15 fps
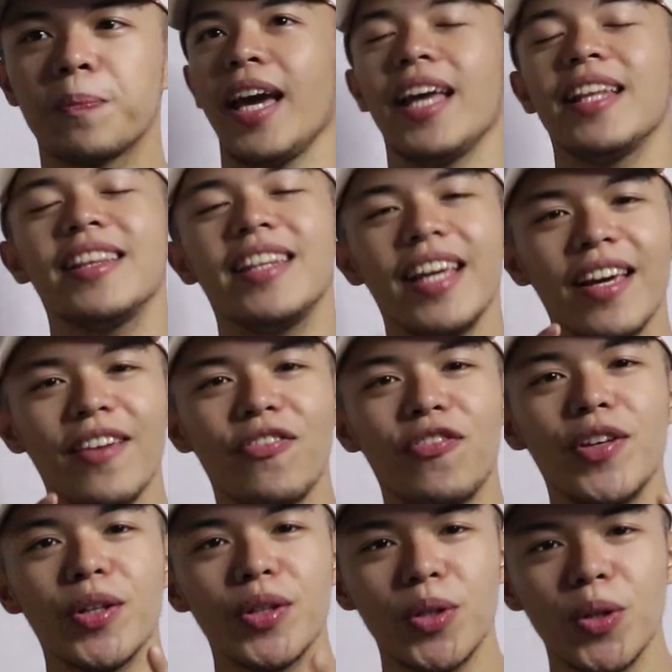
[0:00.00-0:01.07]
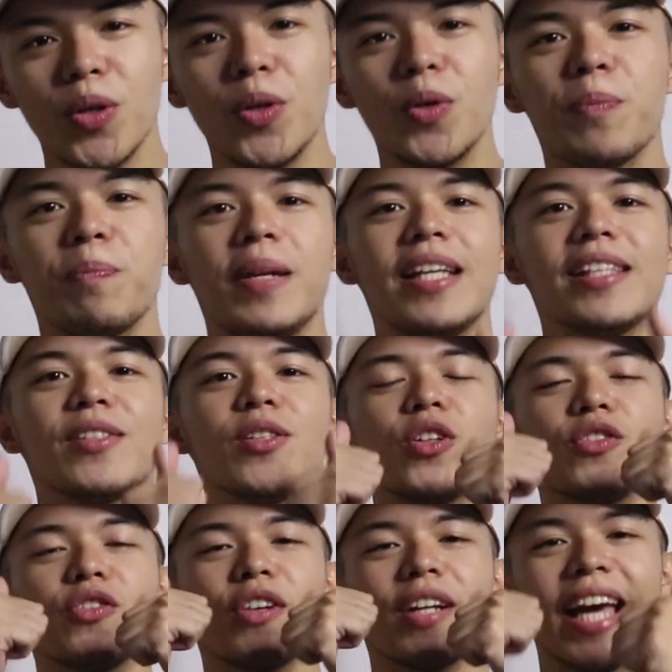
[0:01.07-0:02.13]
And if you do, please
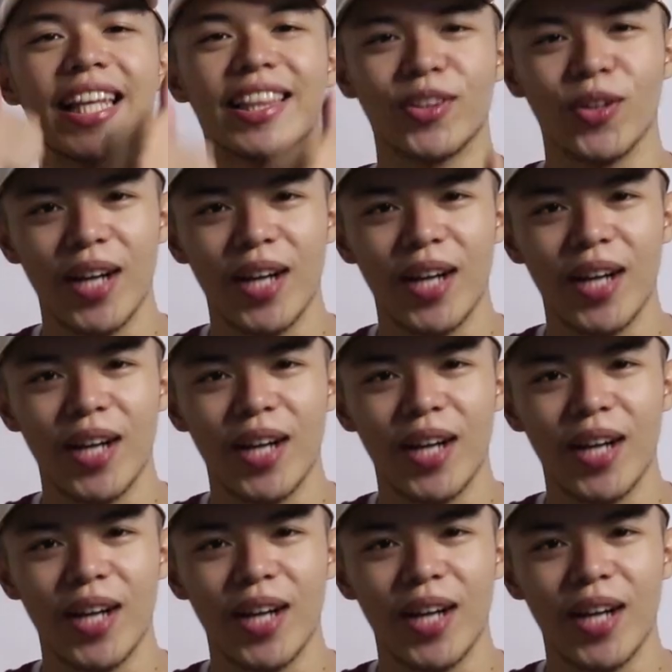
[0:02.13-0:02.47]
don't forget